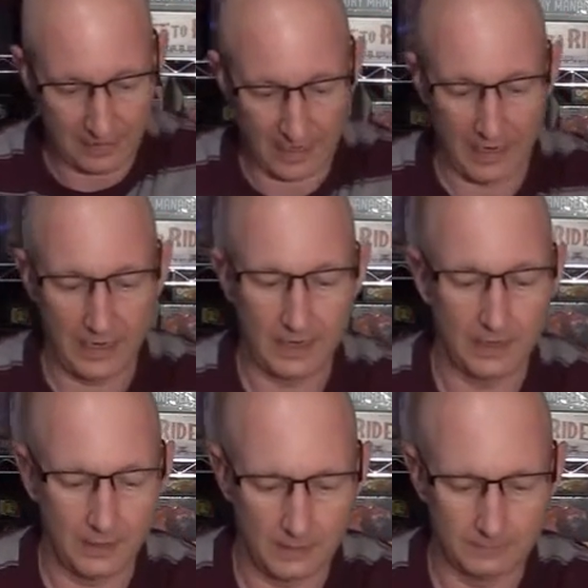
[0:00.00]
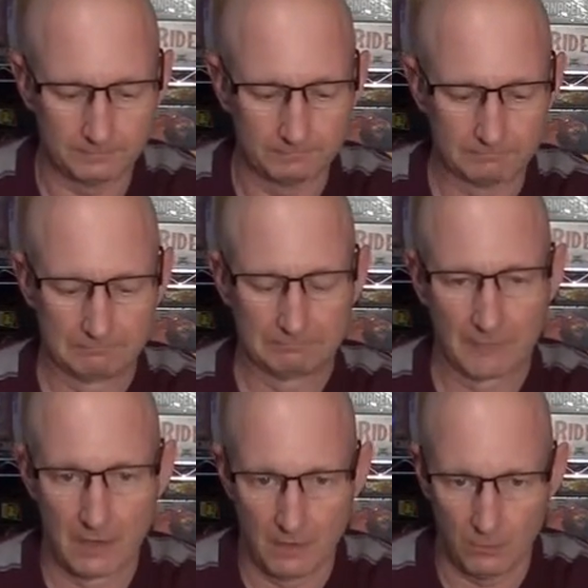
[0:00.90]
a
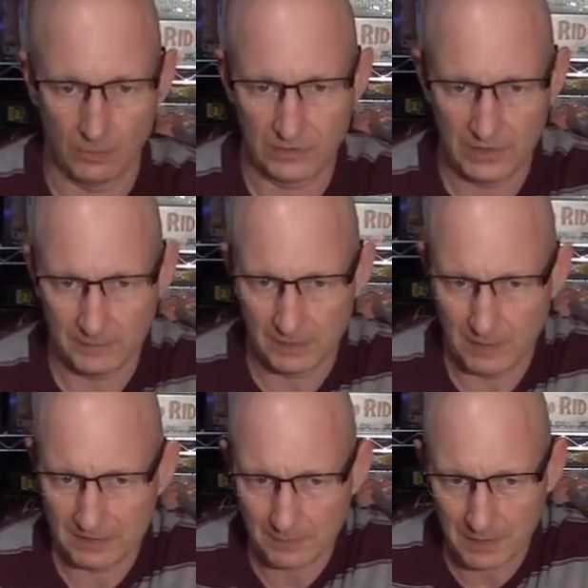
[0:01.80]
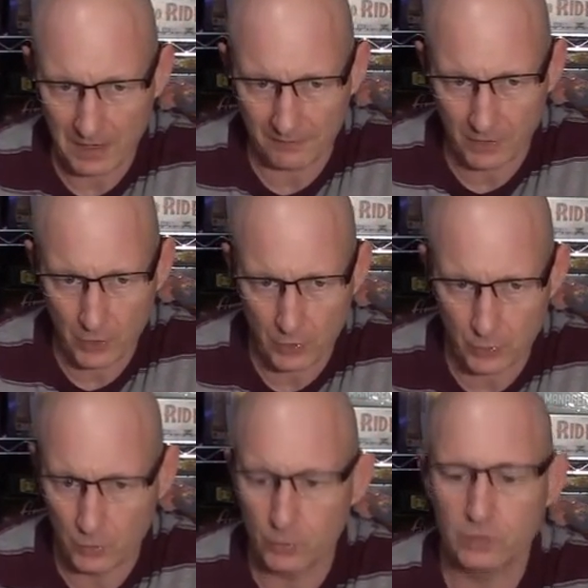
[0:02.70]
what seems to be some kind of an
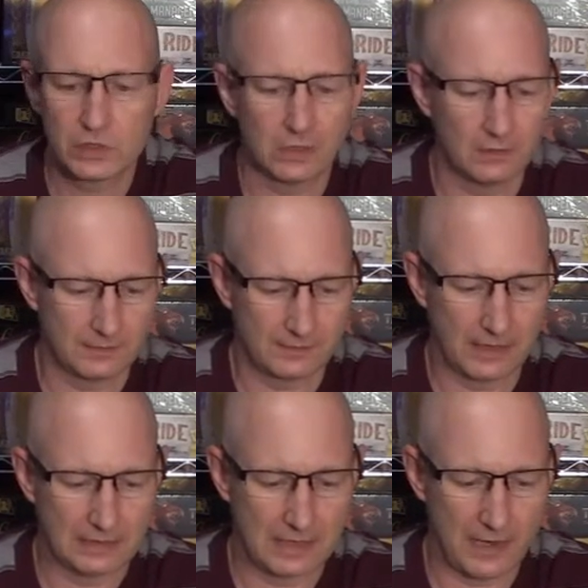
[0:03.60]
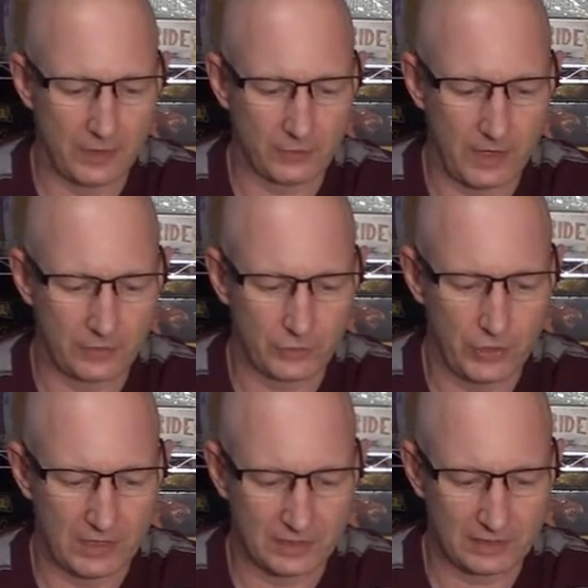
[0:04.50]
ooze. It looks like it's got a treasure
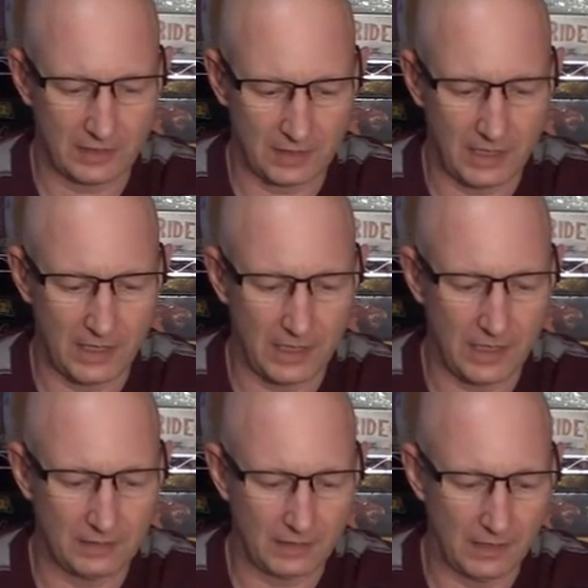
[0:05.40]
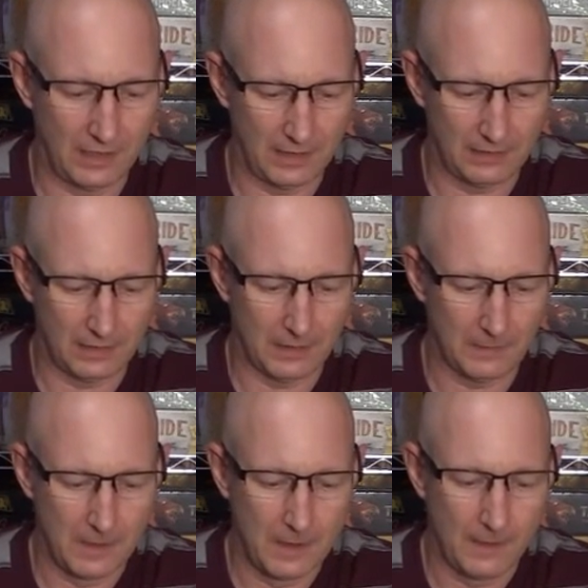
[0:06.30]
chest stuck in it, and a
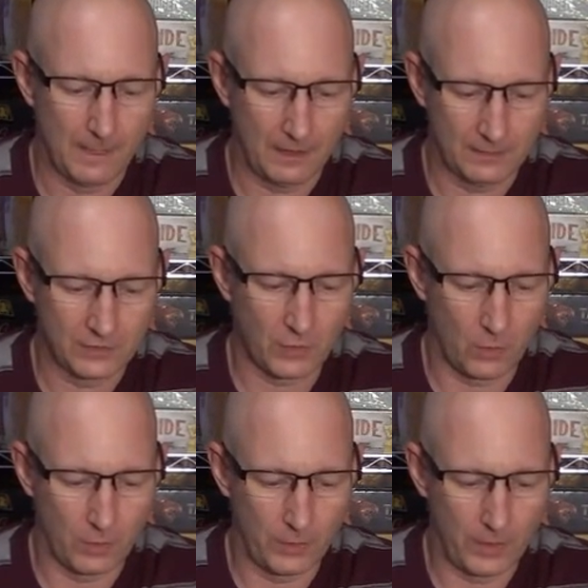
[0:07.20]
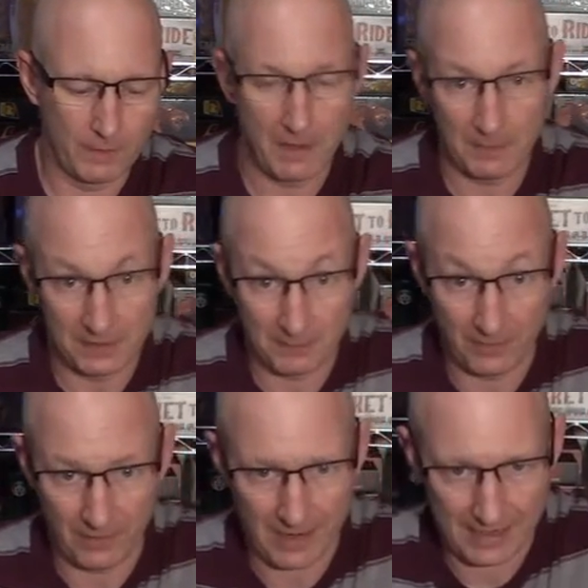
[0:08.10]
sword, and maybe some
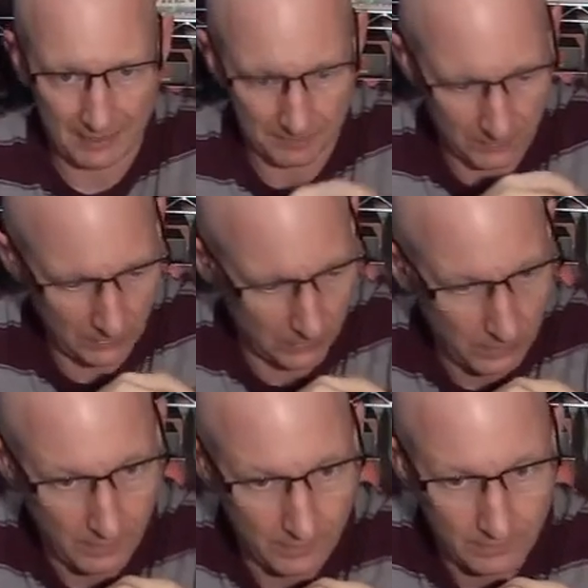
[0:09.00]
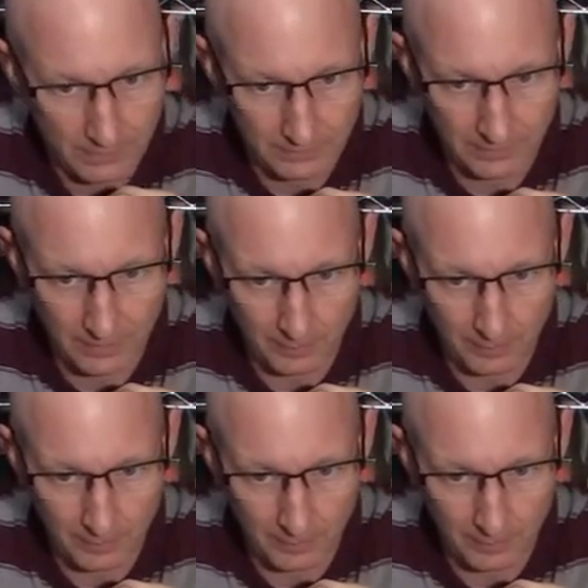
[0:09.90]
other items. So right there, I'll